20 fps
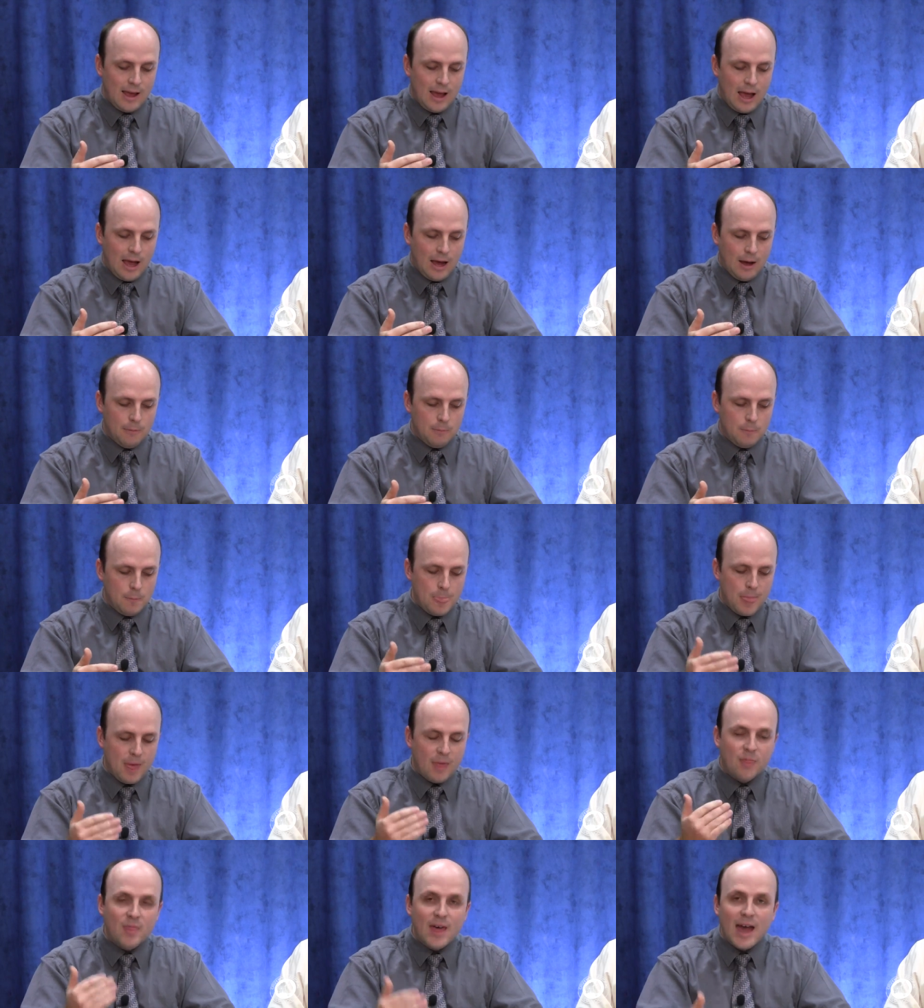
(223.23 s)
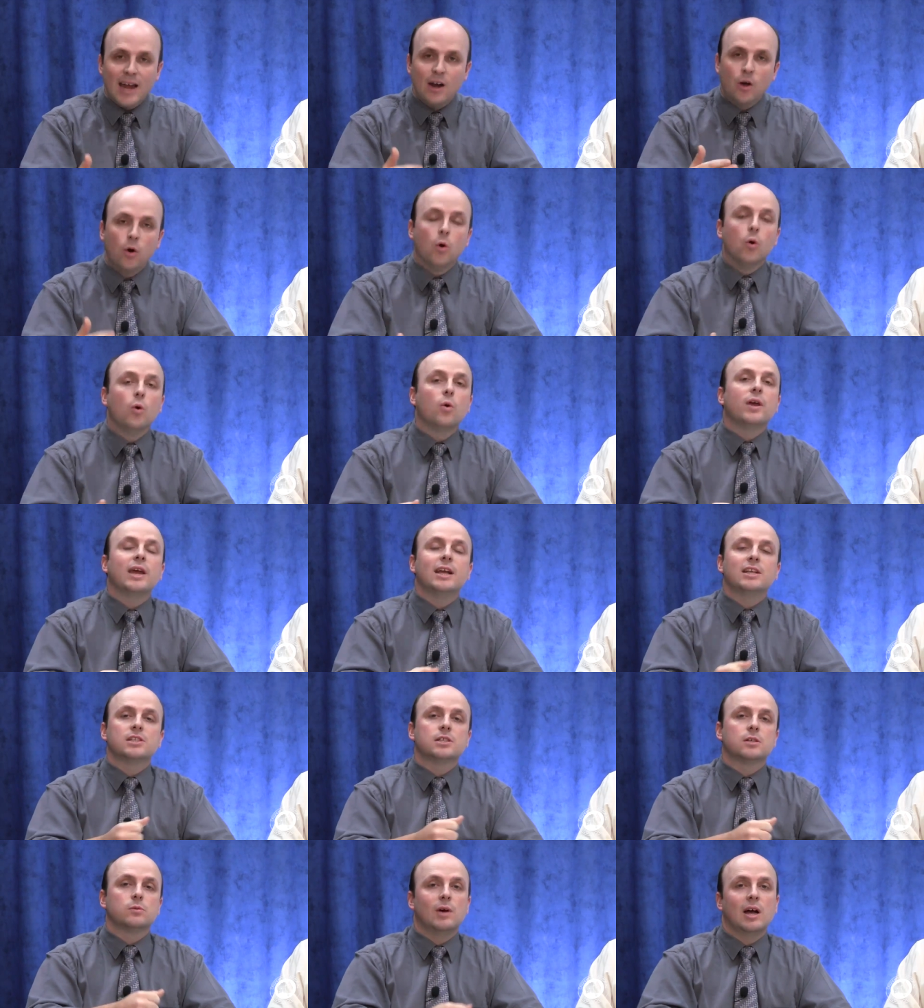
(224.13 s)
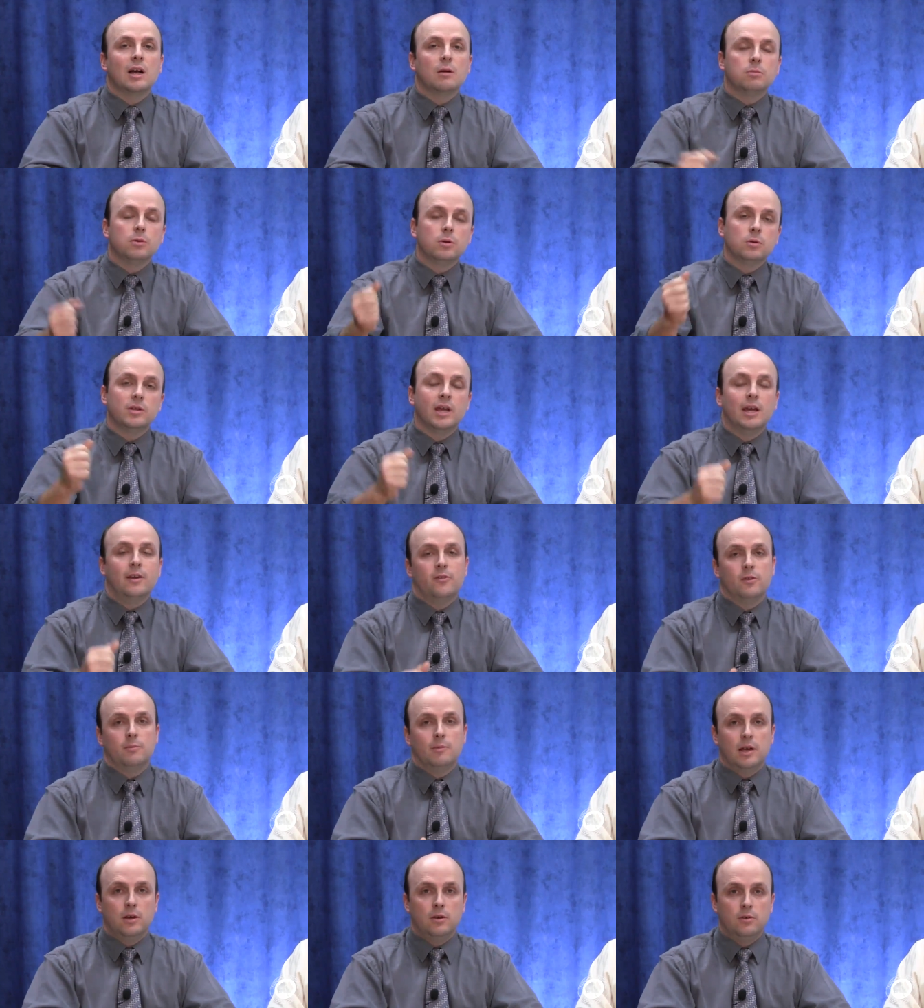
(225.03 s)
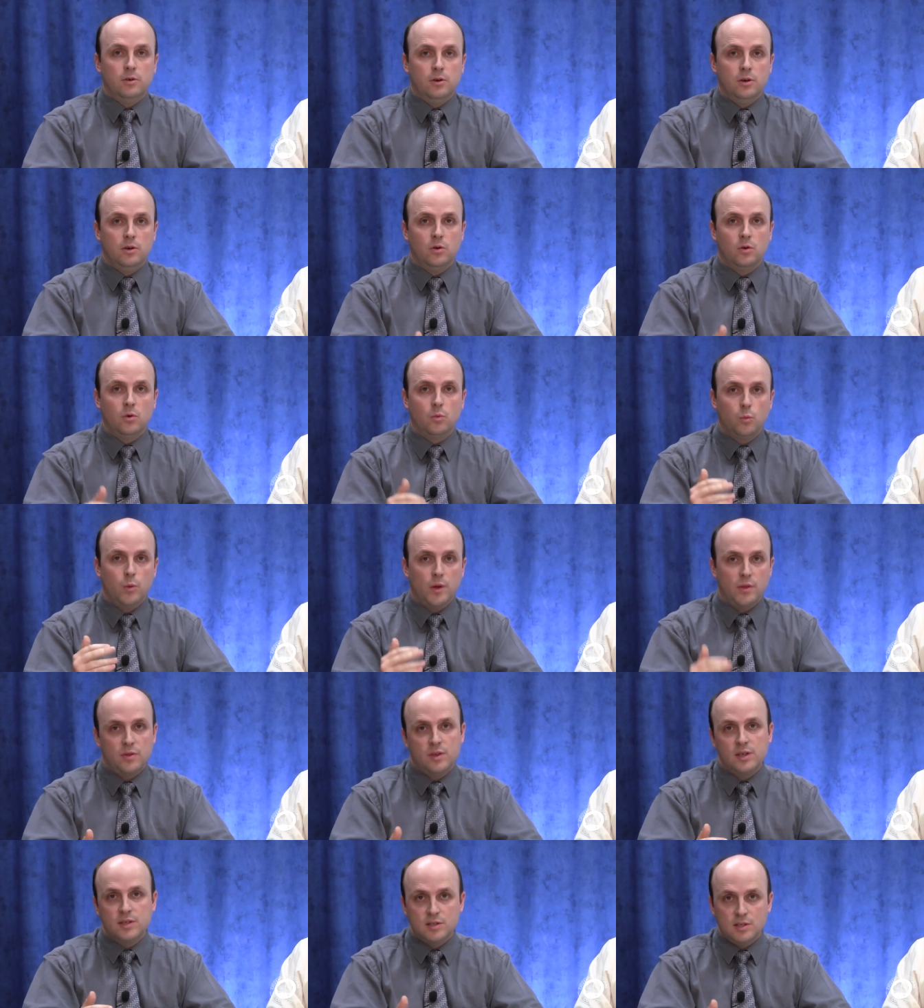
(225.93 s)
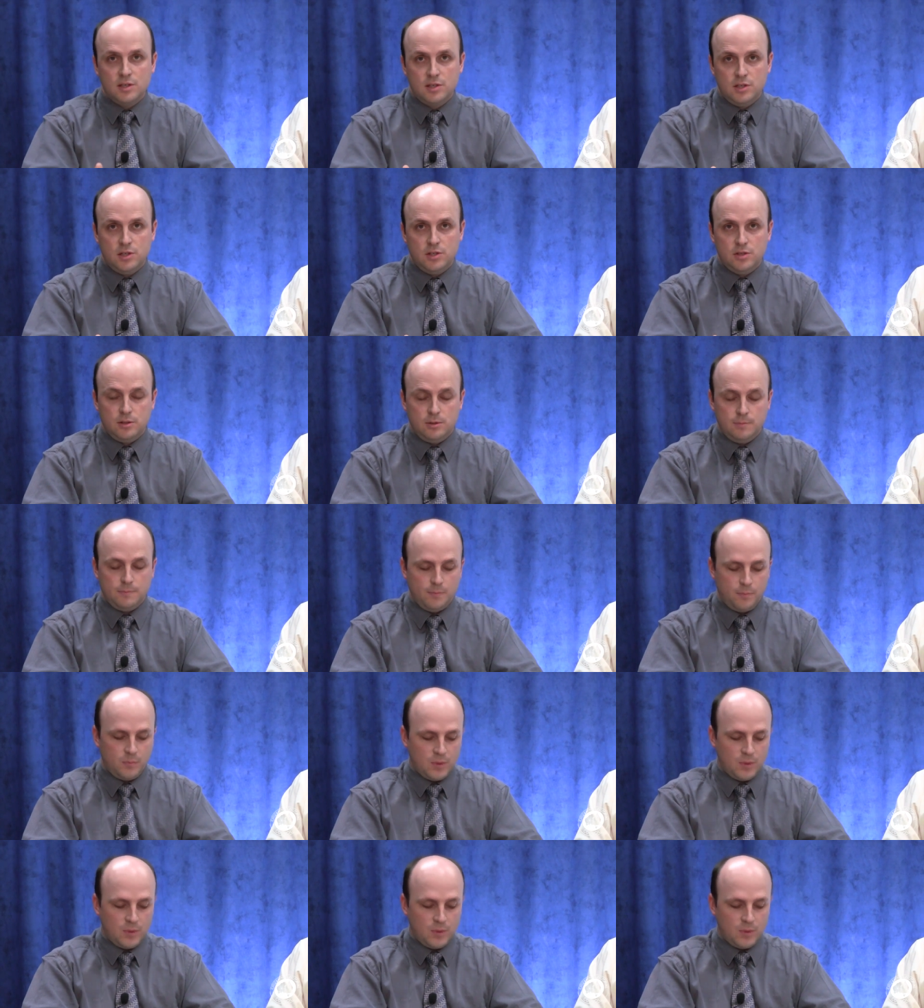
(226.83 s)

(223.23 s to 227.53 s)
Um, that all gets the rug pulled out from under it with this decision.